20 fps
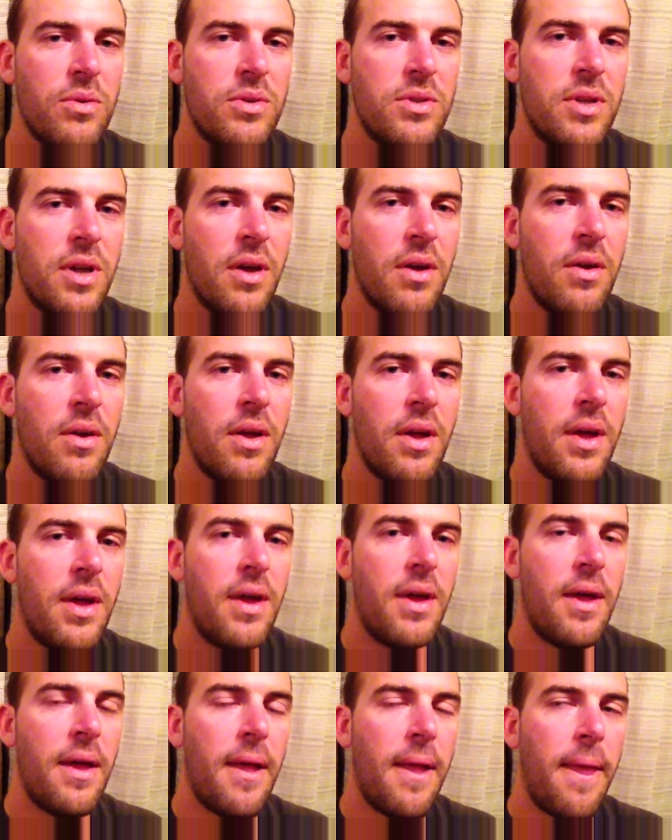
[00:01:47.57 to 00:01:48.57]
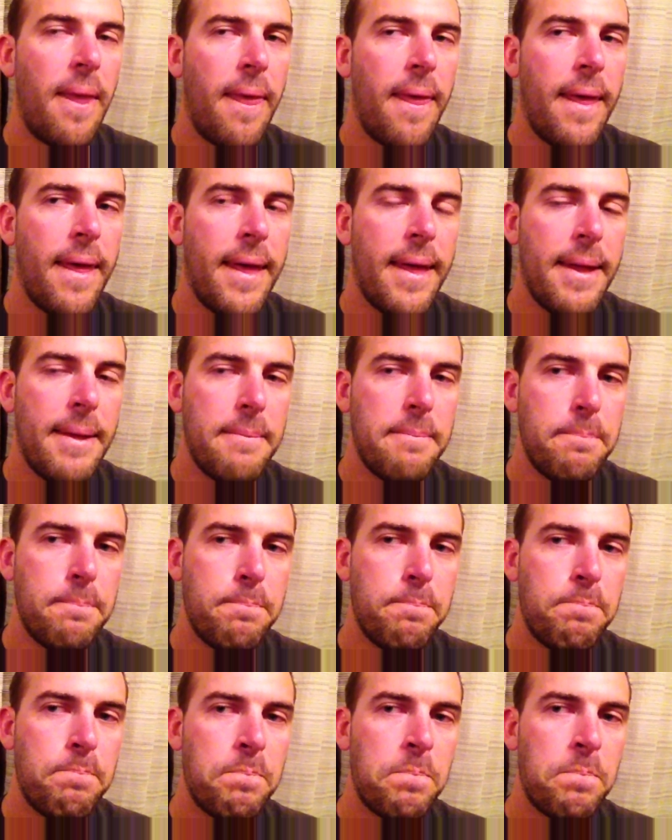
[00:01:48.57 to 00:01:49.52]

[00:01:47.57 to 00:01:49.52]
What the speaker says: So, and